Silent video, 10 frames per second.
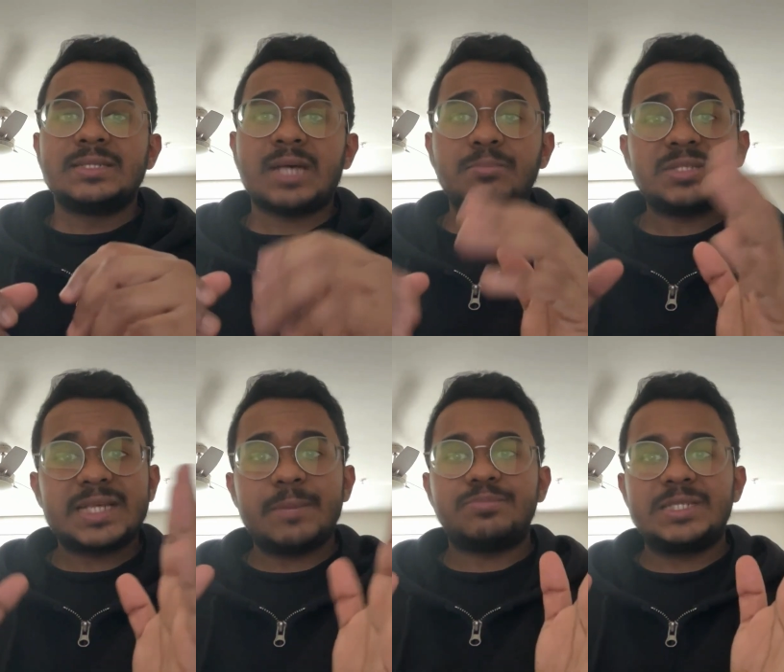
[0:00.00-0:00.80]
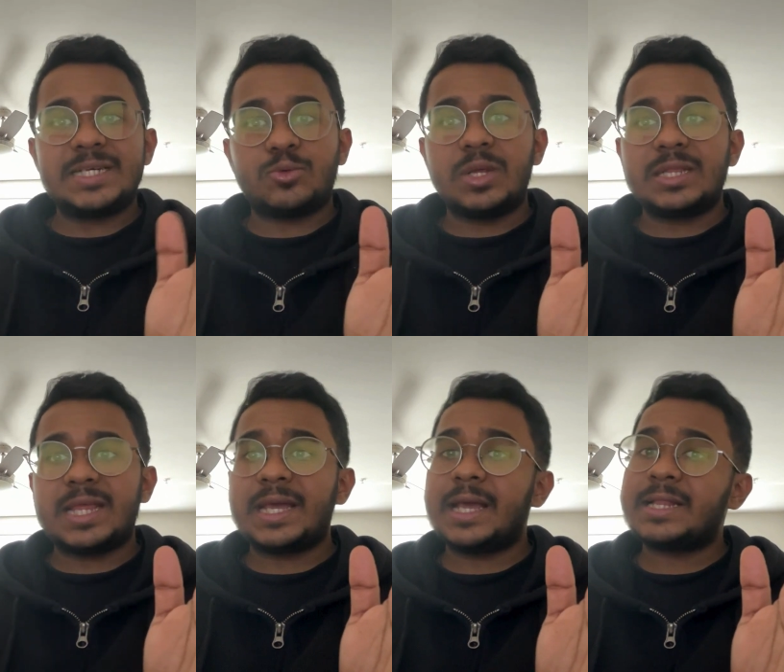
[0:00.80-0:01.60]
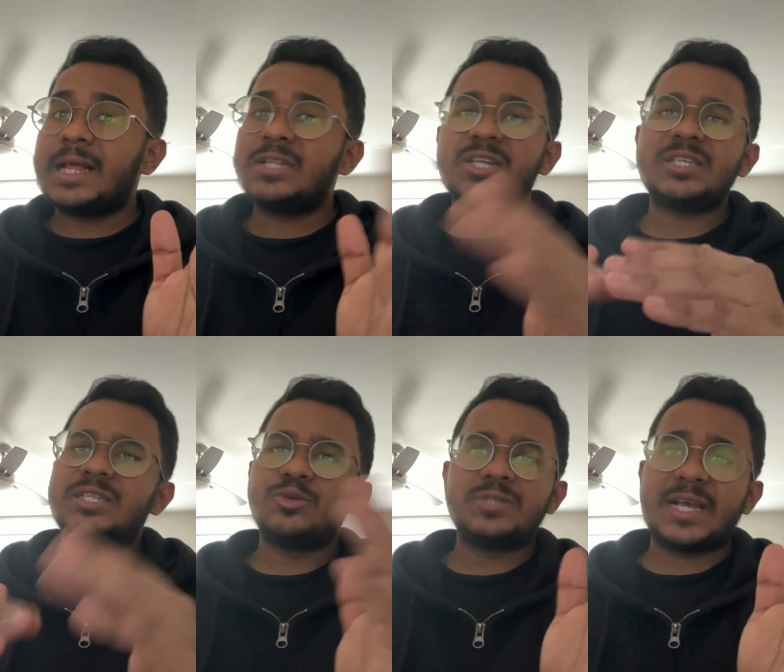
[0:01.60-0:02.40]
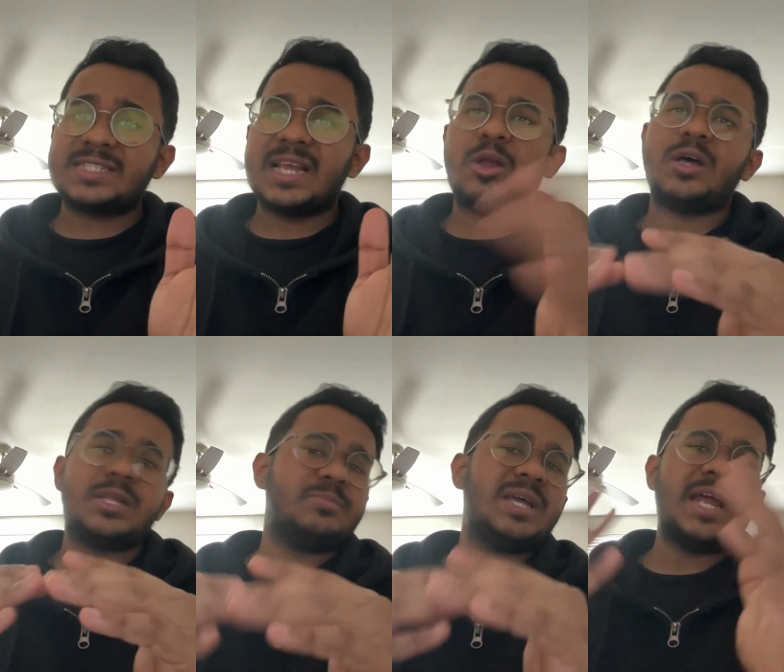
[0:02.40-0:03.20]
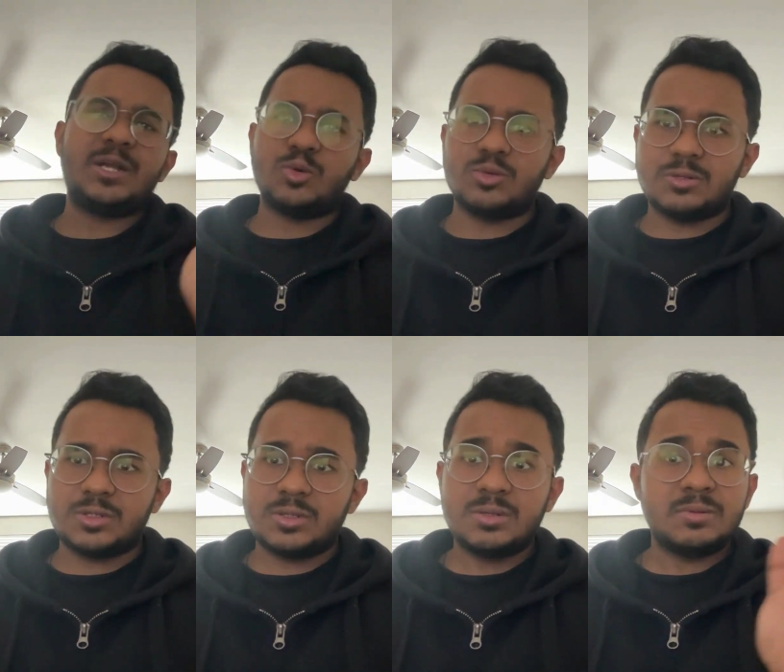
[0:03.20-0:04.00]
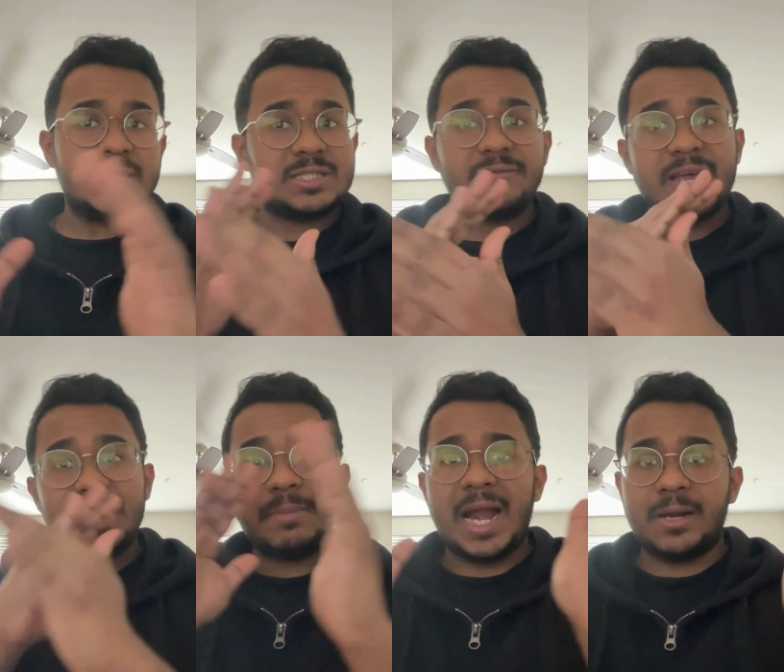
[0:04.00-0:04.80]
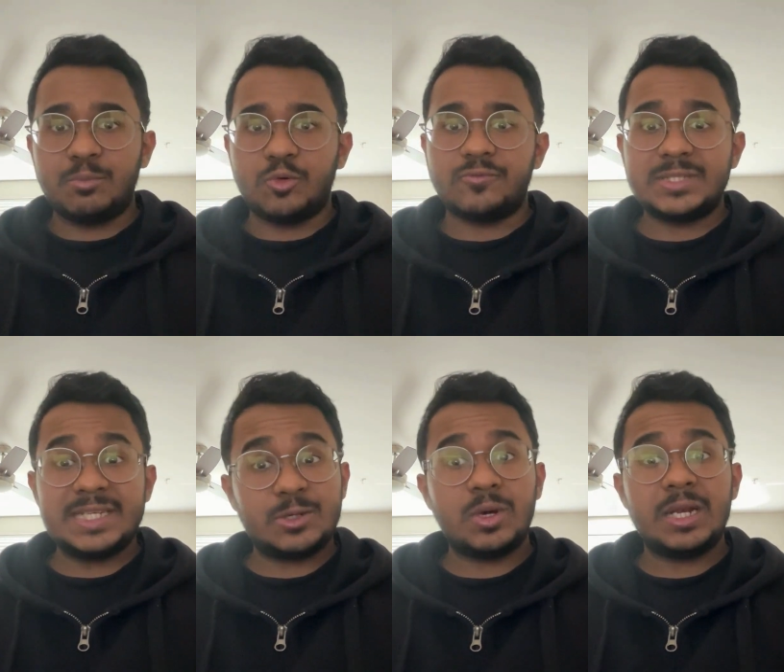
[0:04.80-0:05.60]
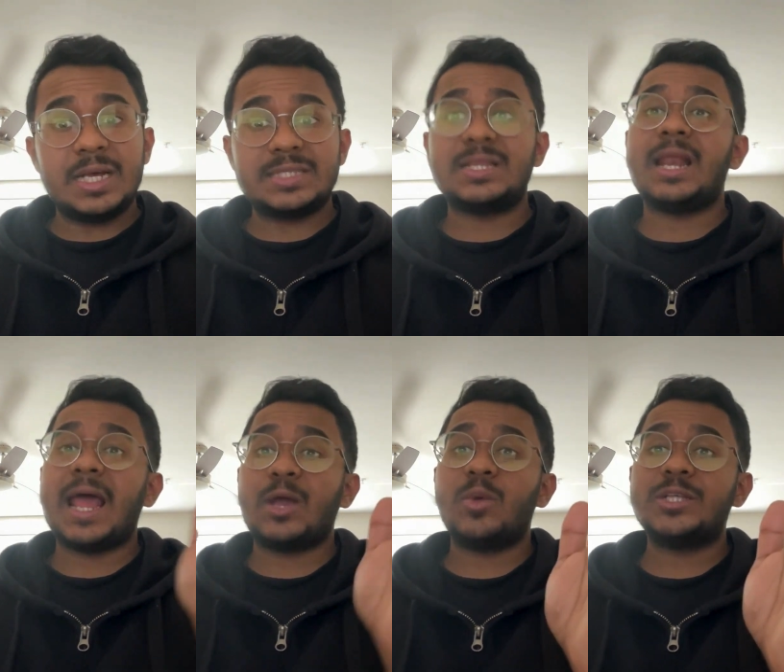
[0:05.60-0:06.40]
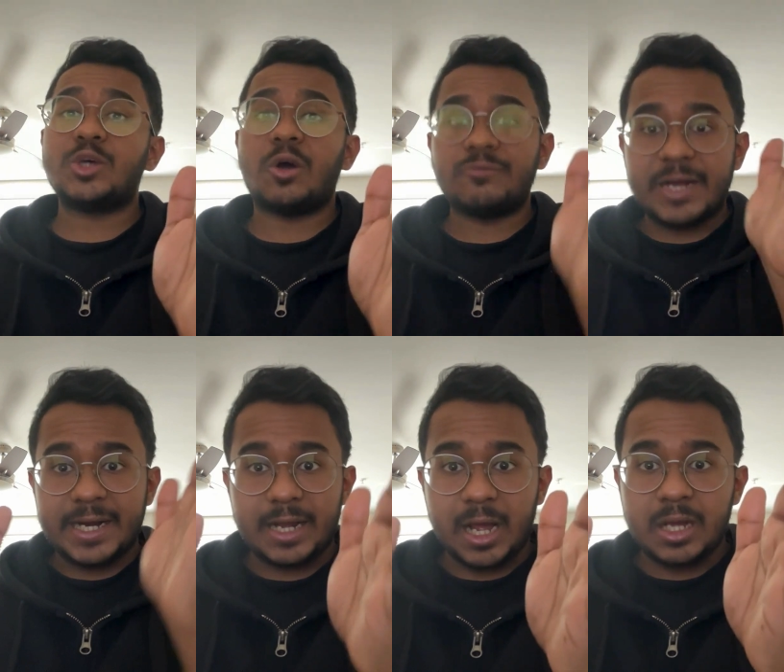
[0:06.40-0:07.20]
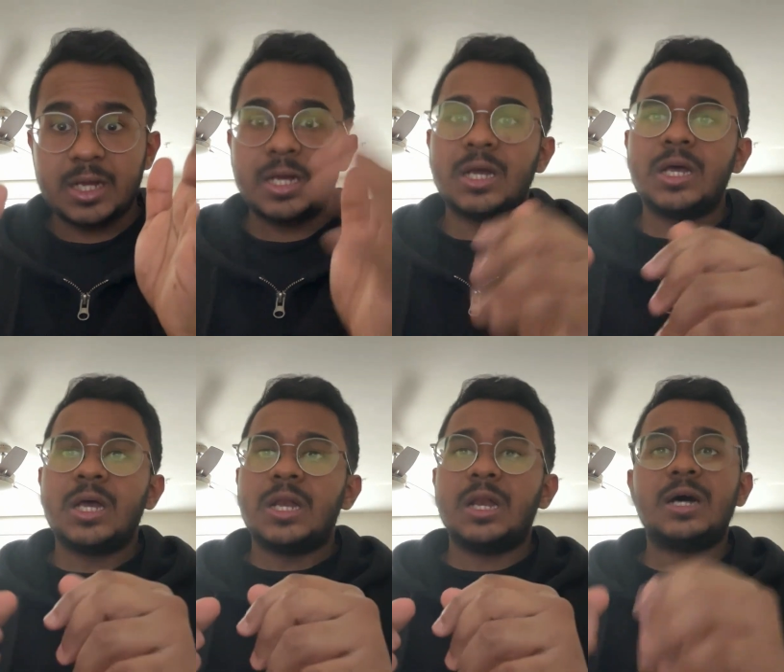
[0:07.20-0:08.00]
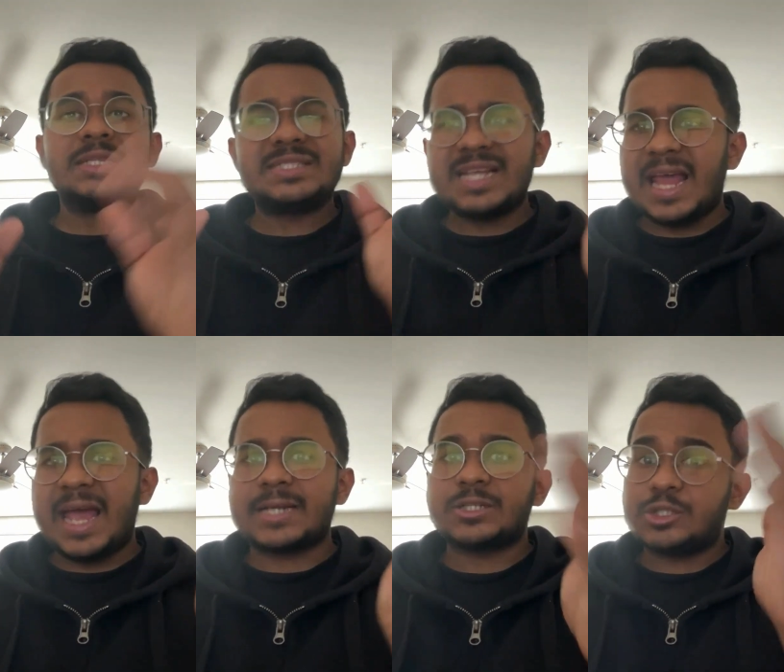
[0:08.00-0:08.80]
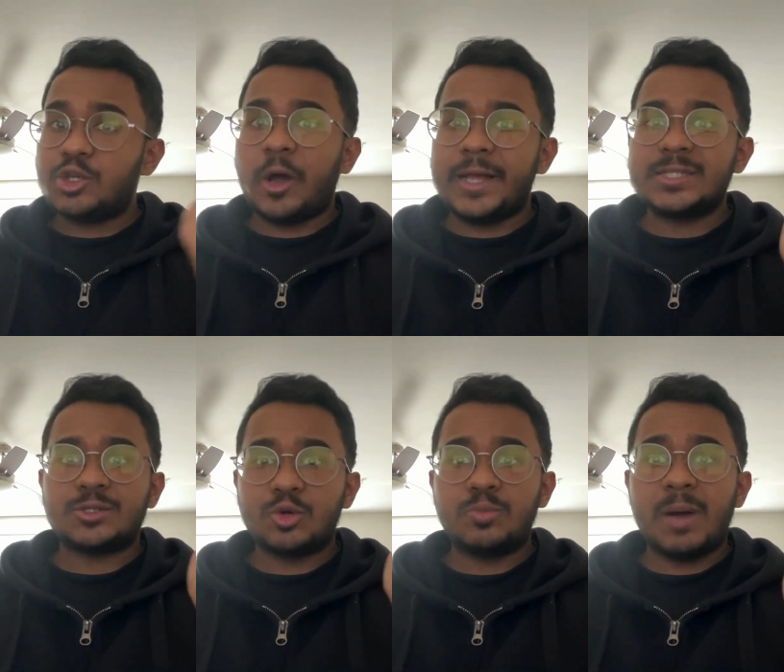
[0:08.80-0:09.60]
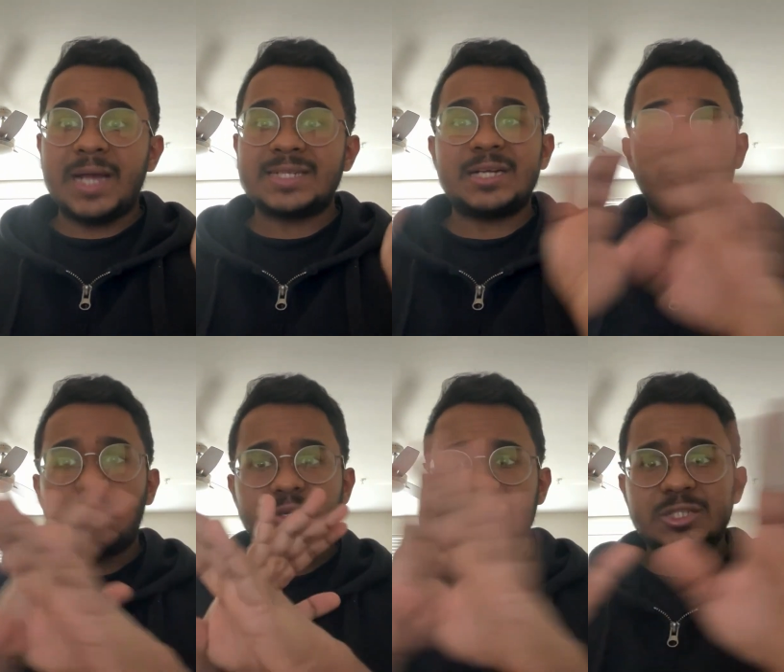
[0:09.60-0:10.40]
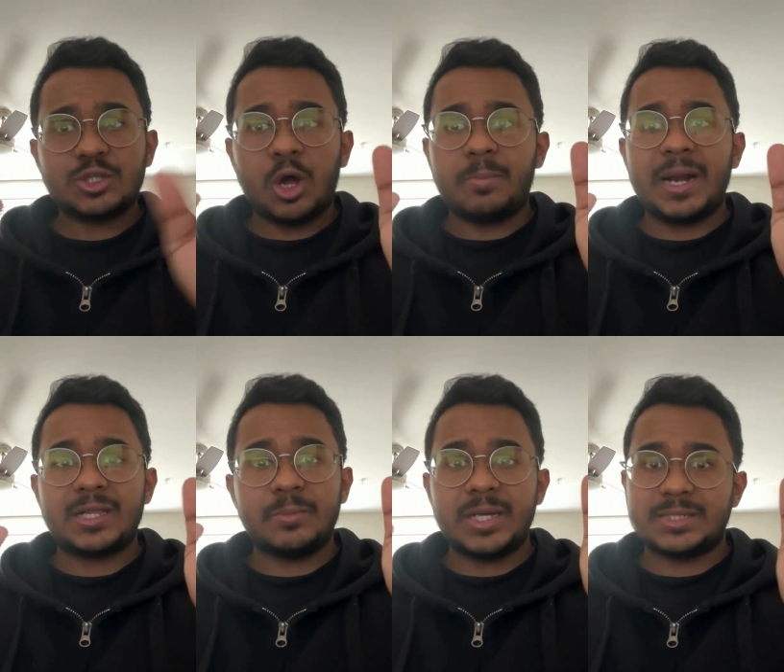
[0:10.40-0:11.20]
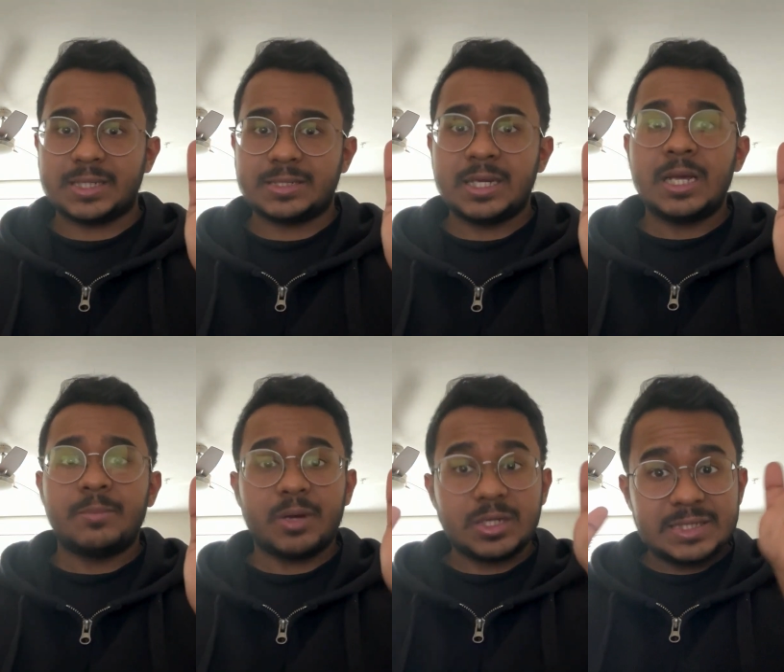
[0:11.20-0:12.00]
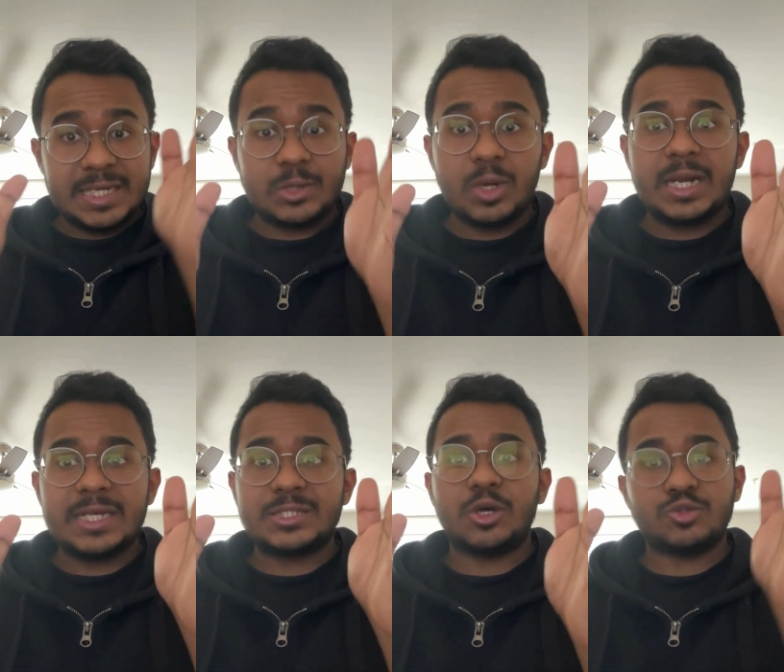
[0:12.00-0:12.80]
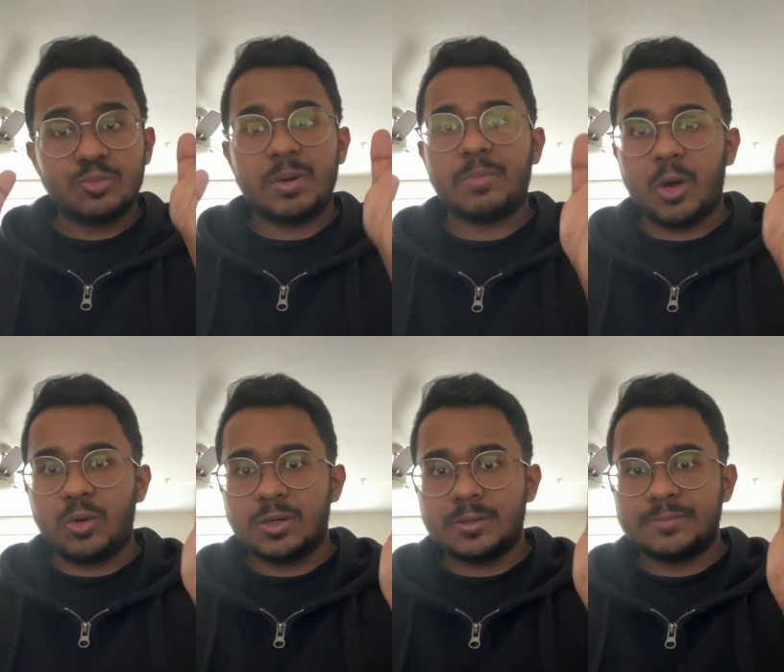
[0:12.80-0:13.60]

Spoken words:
Some skip SQL thinking they'll just use Excel or the BI tools. It's a very bad move. SQL is the language of data. Learn selects, joins, group bys, and don't just stop at the basics, because SQL is your superpower.